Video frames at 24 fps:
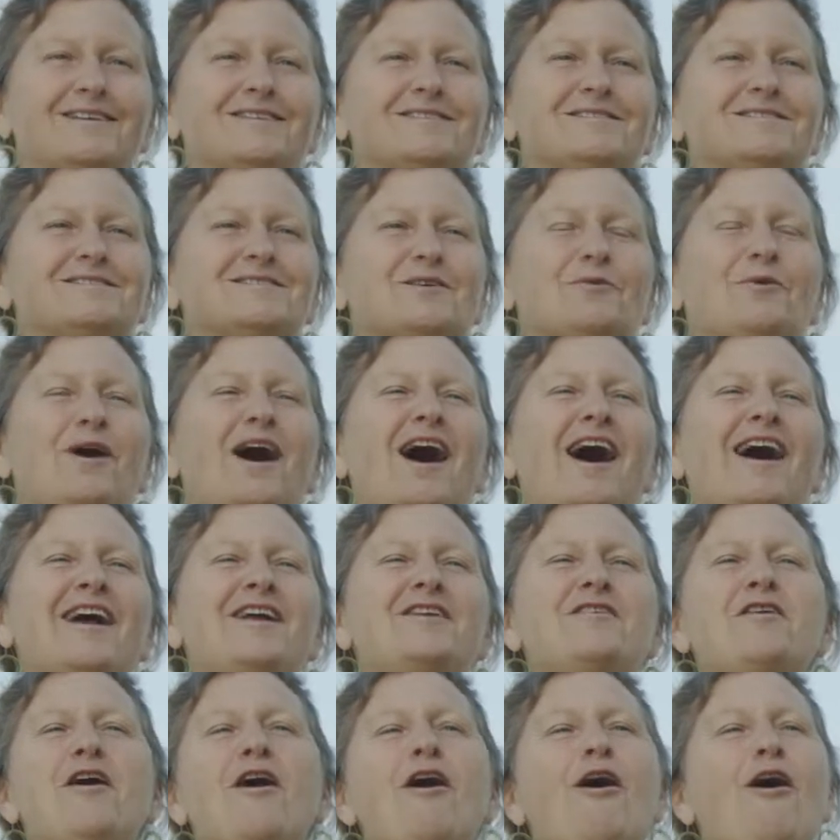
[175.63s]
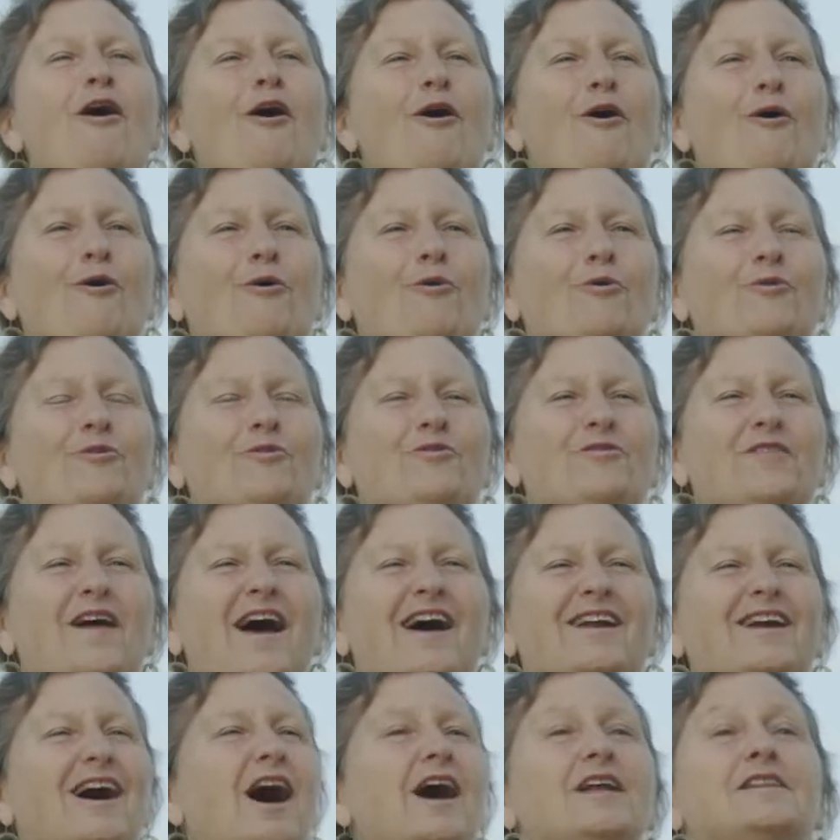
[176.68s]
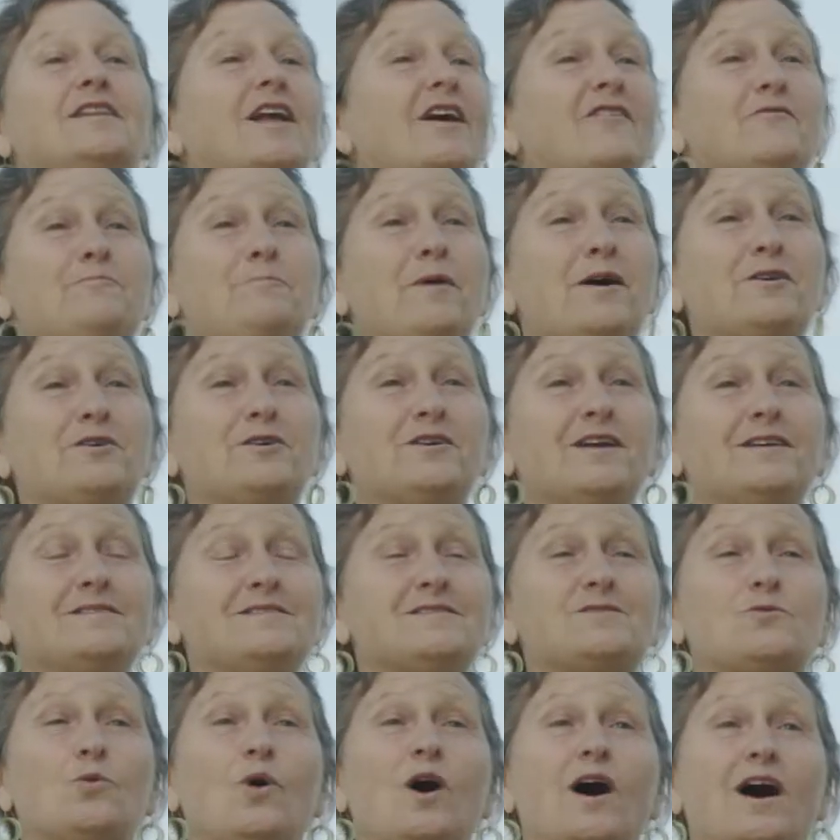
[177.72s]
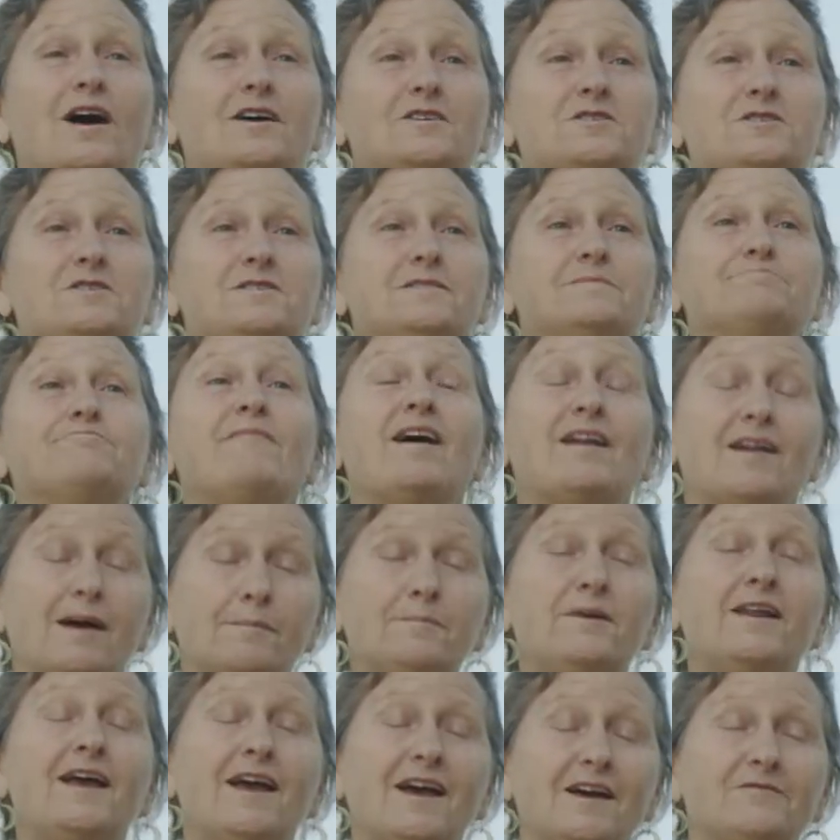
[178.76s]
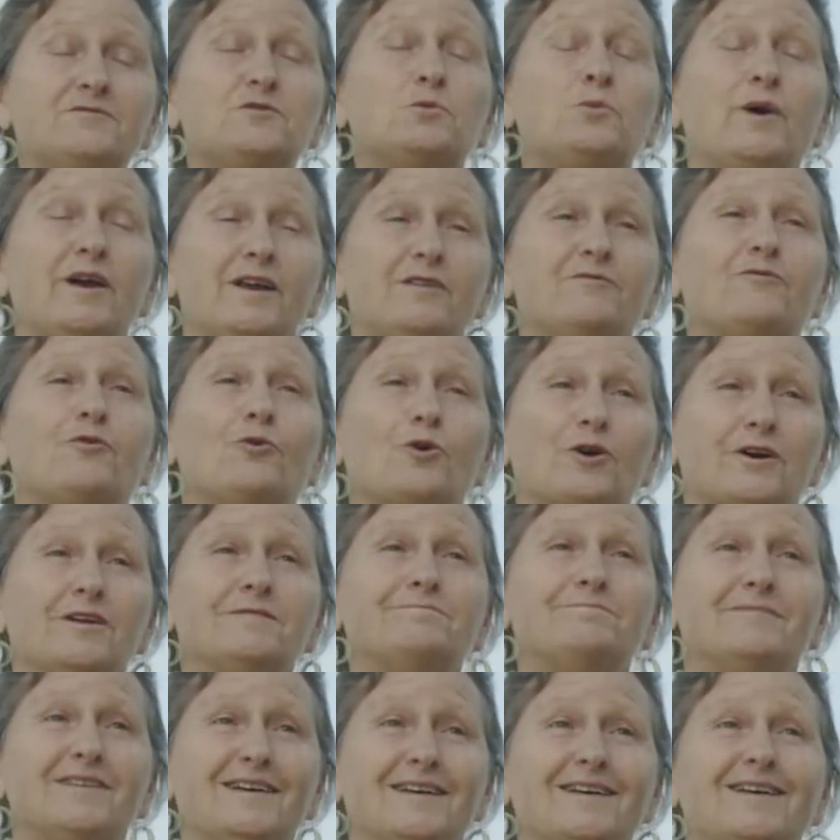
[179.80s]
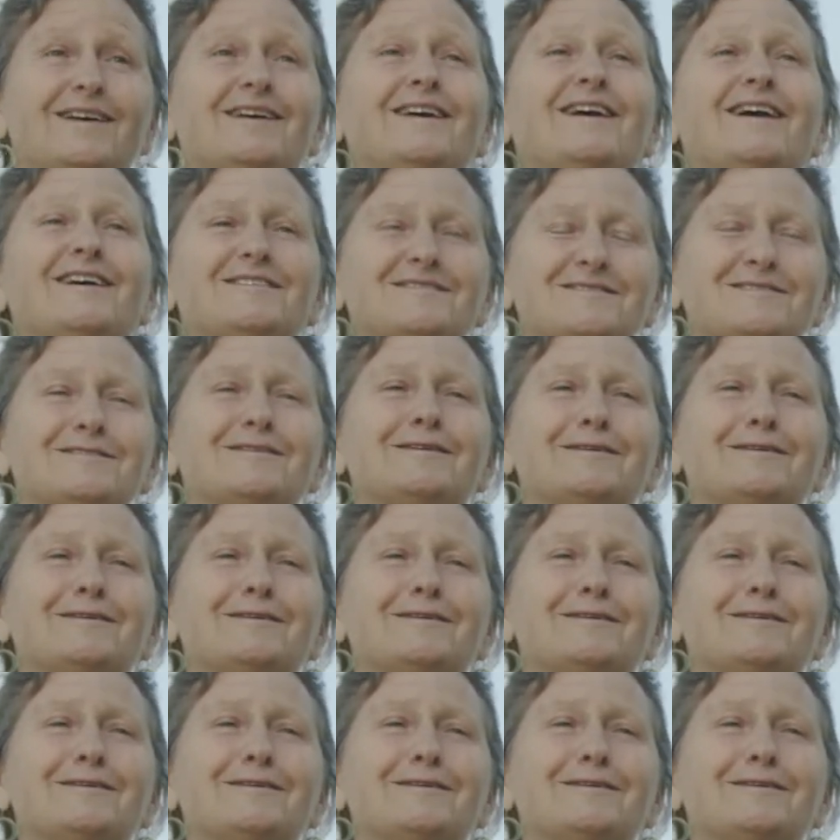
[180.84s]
So I know that I love butternut squash, and I'm gonna have to wait for it. It's going